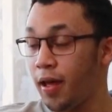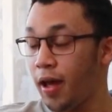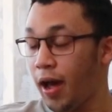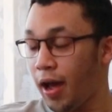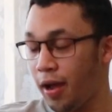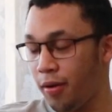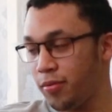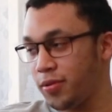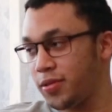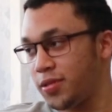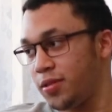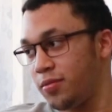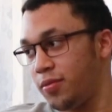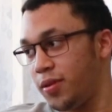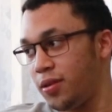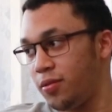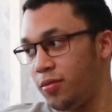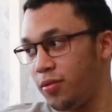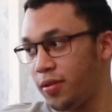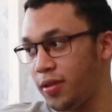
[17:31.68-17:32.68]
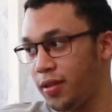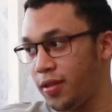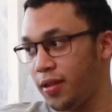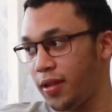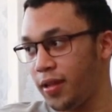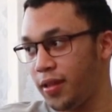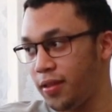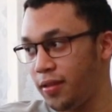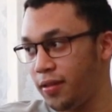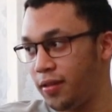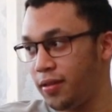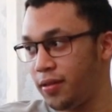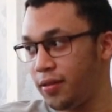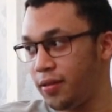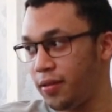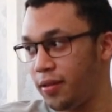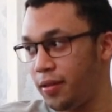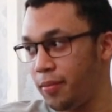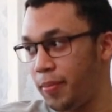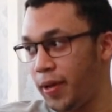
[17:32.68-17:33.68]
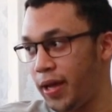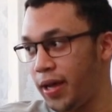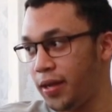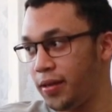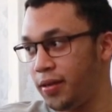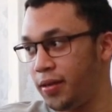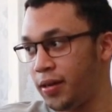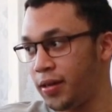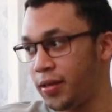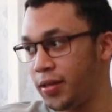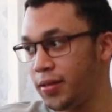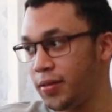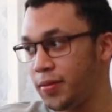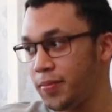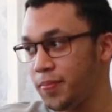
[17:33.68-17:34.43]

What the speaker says: I was the one looking like the bad guy.